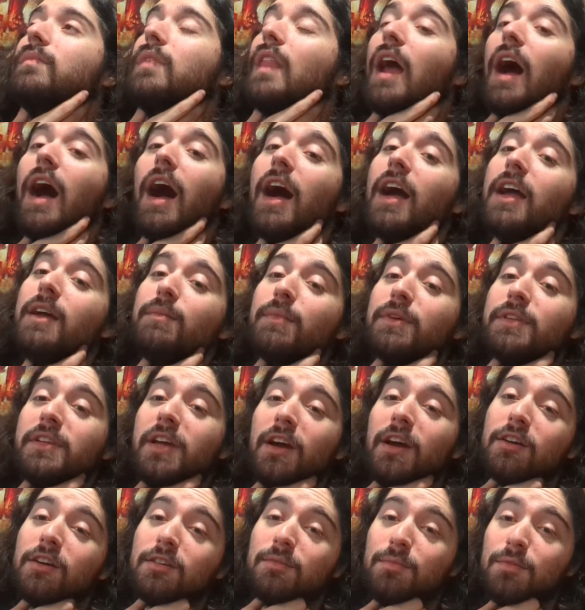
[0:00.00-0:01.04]
I am a
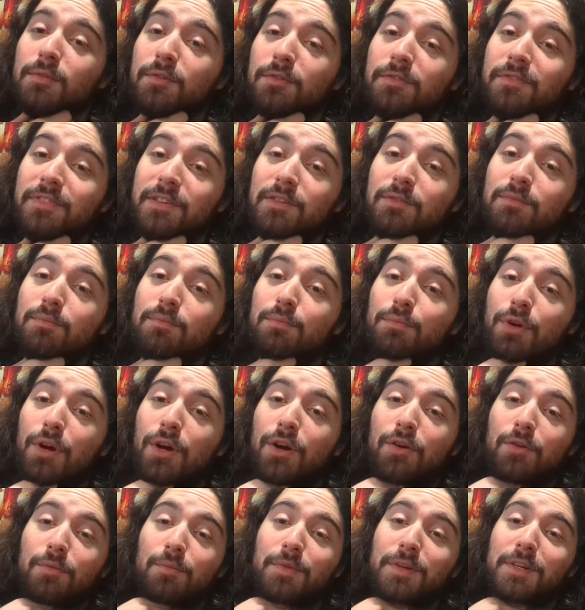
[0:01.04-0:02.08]
terrible film
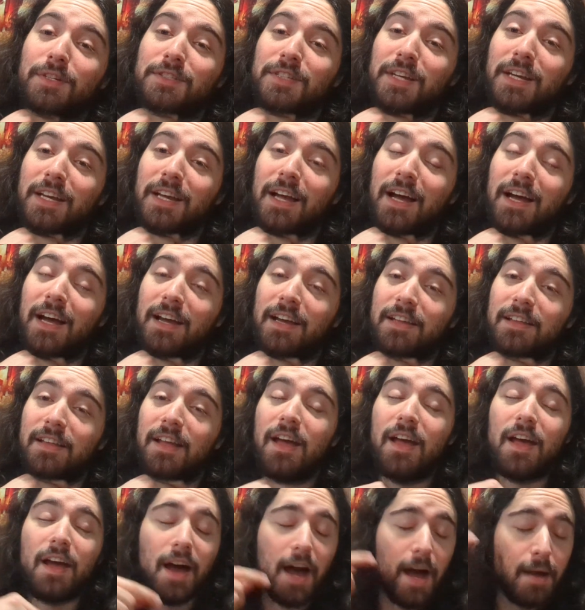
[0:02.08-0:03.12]
bro because I'm
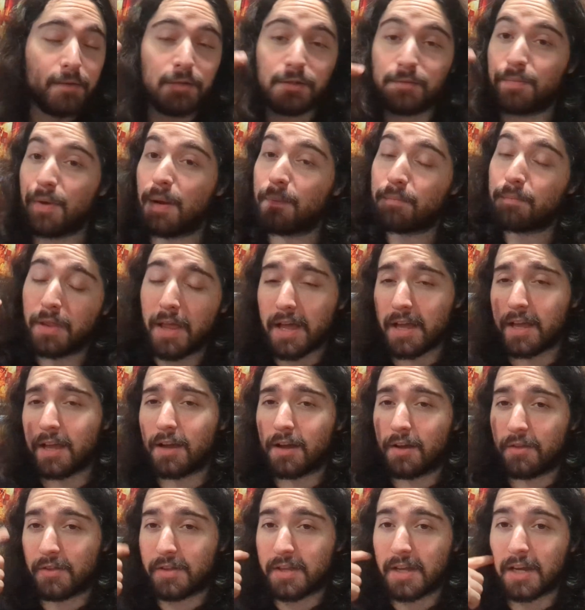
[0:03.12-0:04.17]

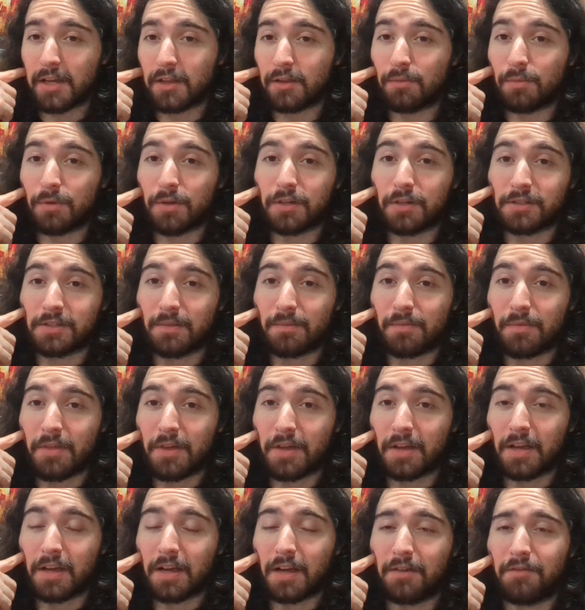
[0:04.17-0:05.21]
blanking on the title because I'm
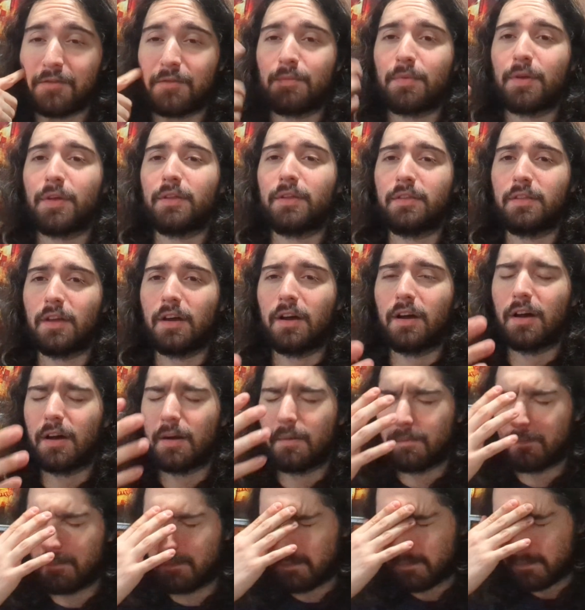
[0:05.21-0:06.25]
thinking of it. But
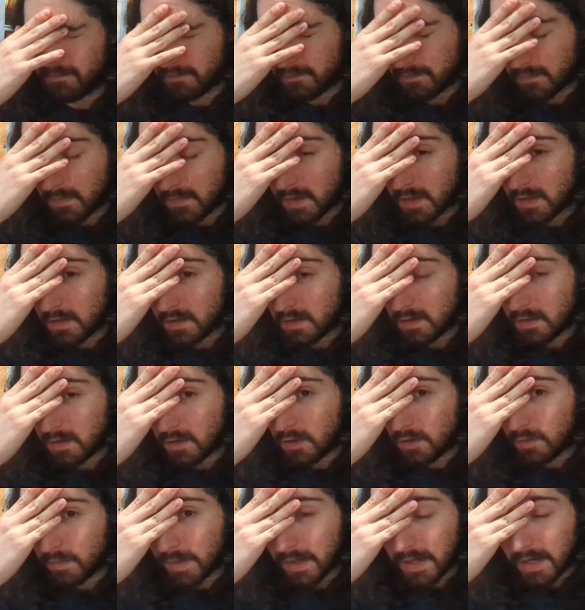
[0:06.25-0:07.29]
oh
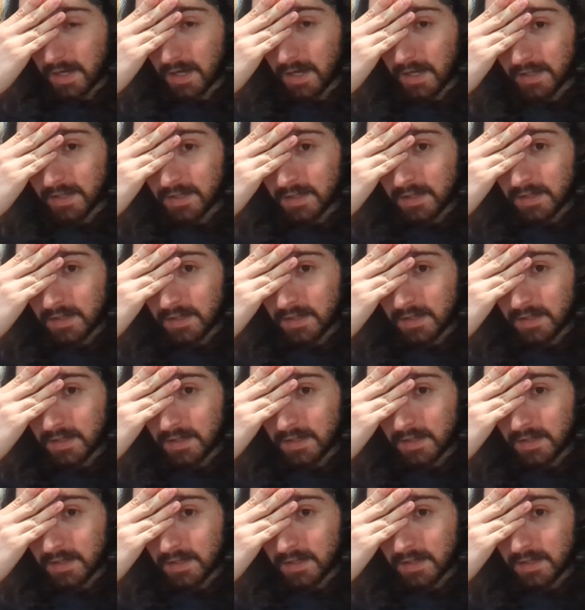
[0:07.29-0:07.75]
my god,